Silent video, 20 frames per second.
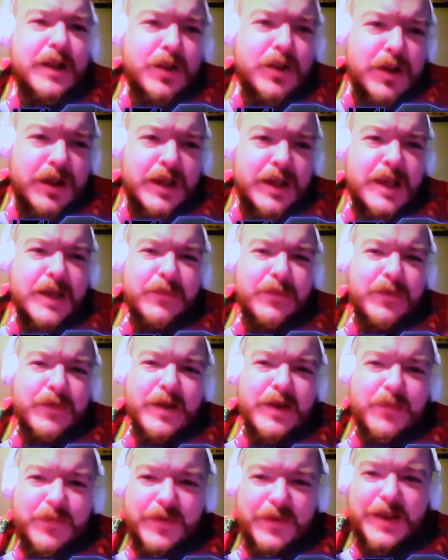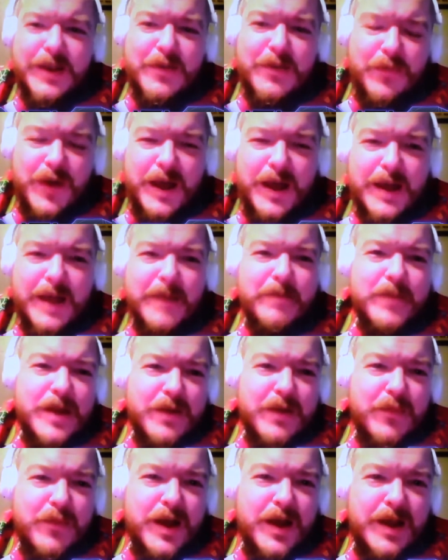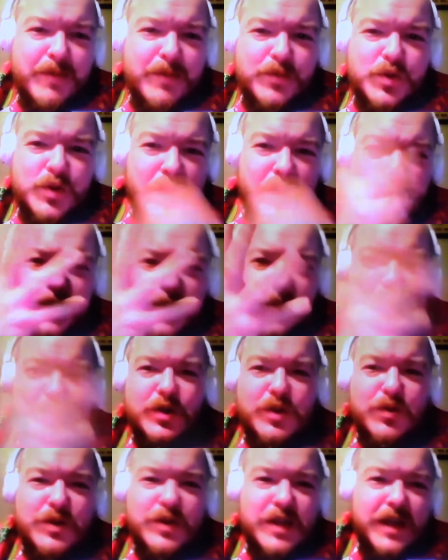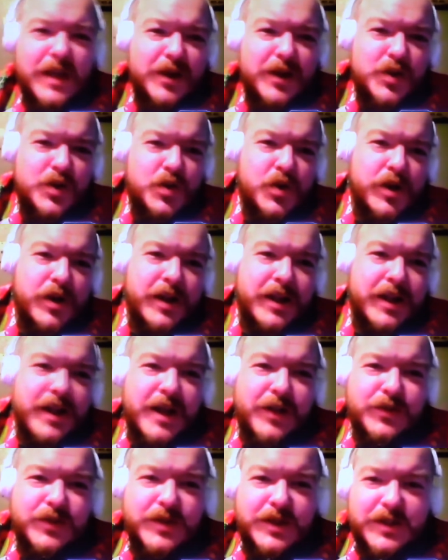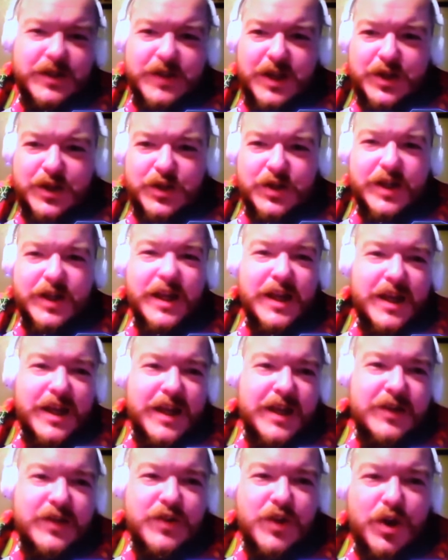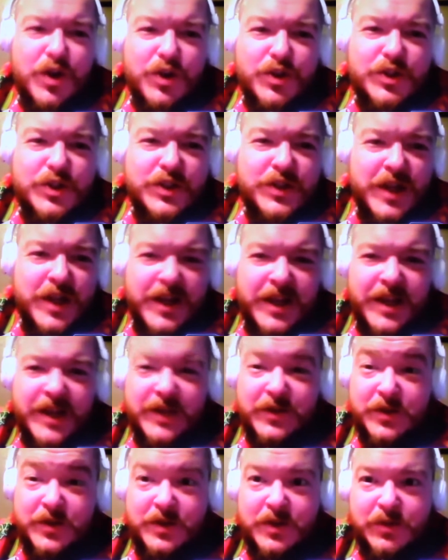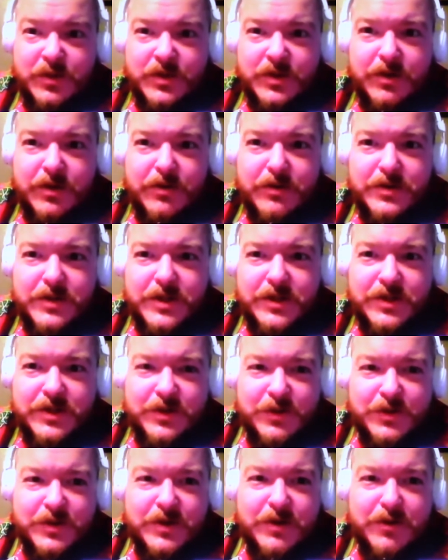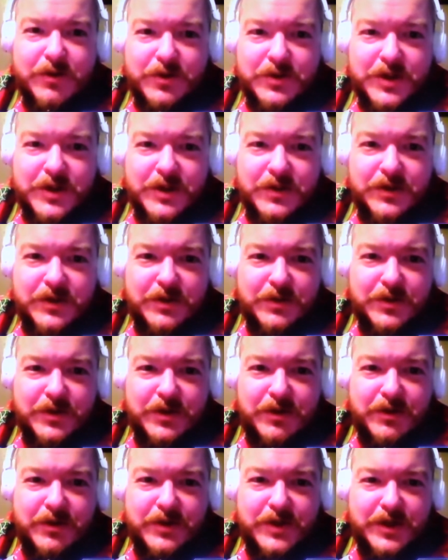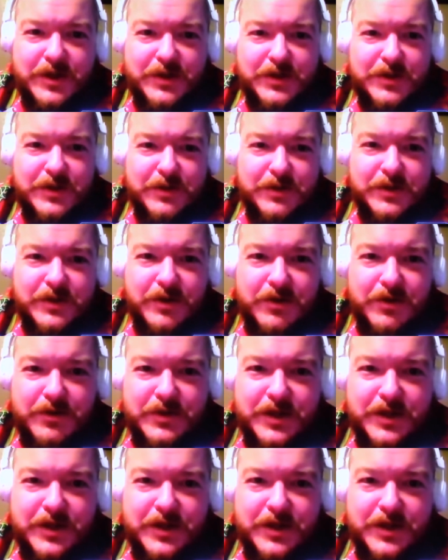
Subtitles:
Look, if I'm talking to Deanna Troy in a counseling session, it's all she's gonna get is don't stare at her, don't stare at her, don't stare at her, don't stare at her.